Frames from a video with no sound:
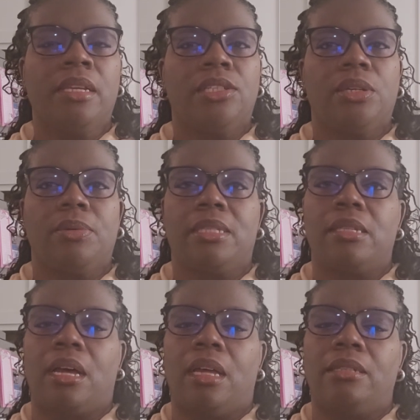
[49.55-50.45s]
She was
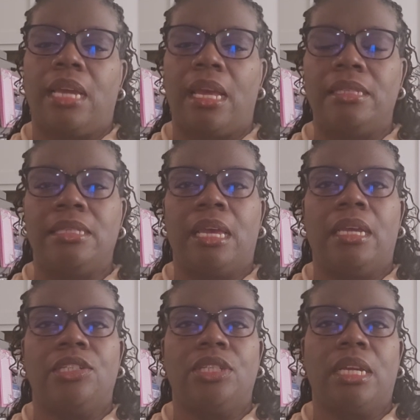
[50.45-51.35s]

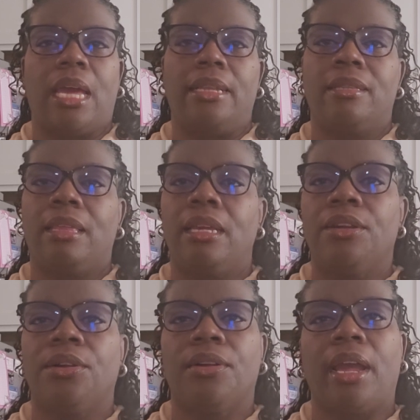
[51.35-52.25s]
dancing. She had
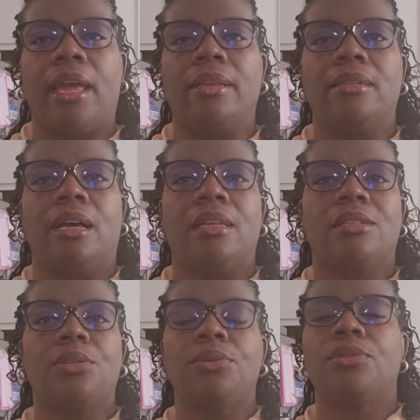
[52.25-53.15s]
theater at
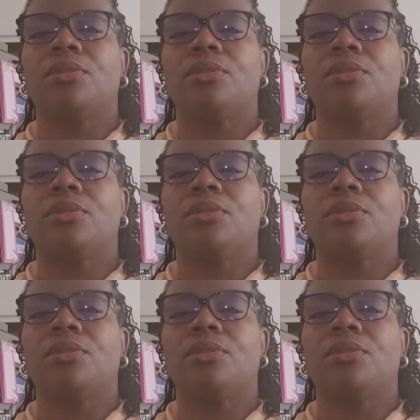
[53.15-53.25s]
school.